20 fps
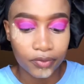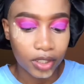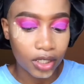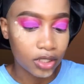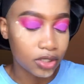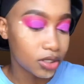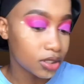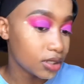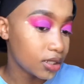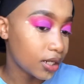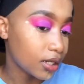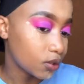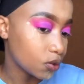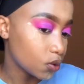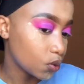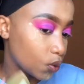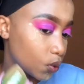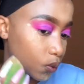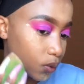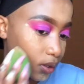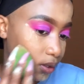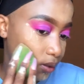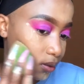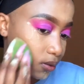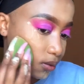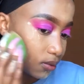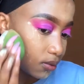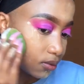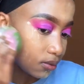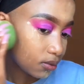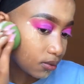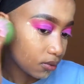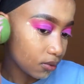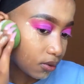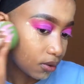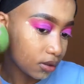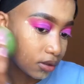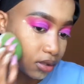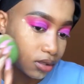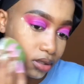I just like to go in
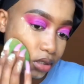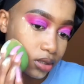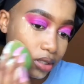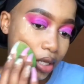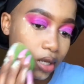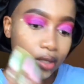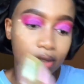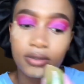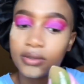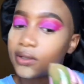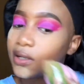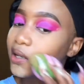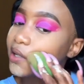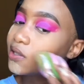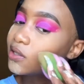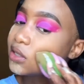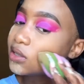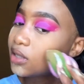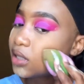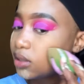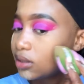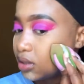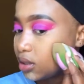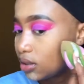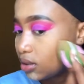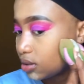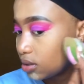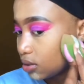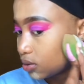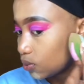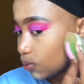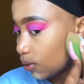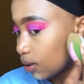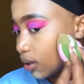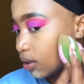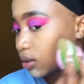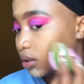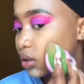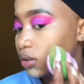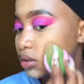on the sides and set it as
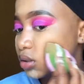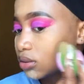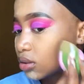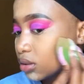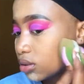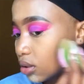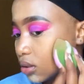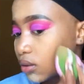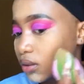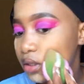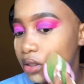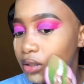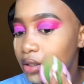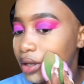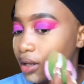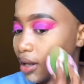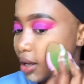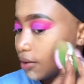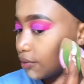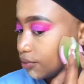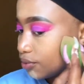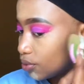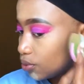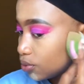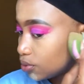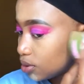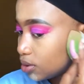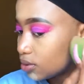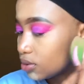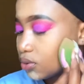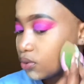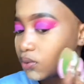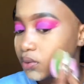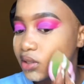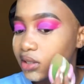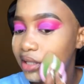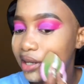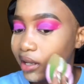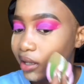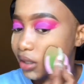well, because I've noticed
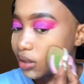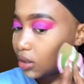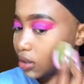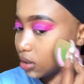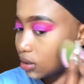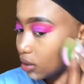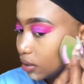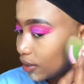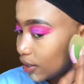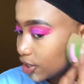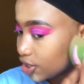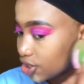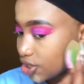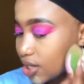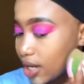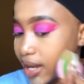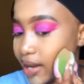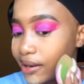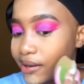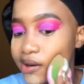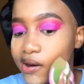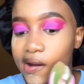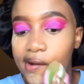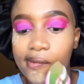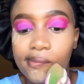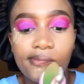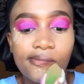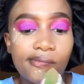it's like, yeah, shiner.